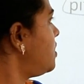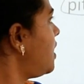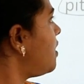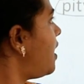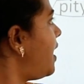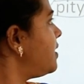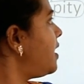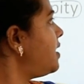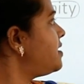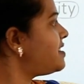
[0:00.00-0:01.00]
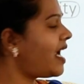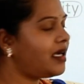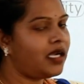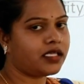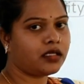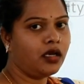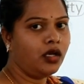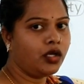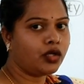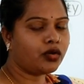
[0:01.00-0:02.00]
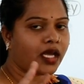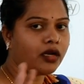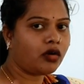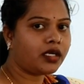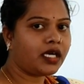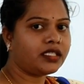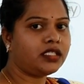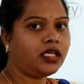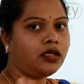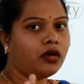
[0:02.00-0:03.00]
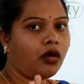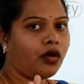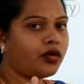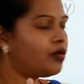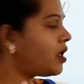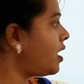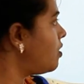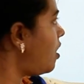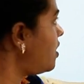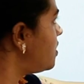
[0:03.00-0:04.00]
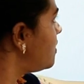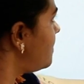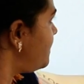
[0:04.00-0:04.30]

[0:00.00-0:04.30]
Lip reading: Okay, and then sadness, you cannot touch it or you cannot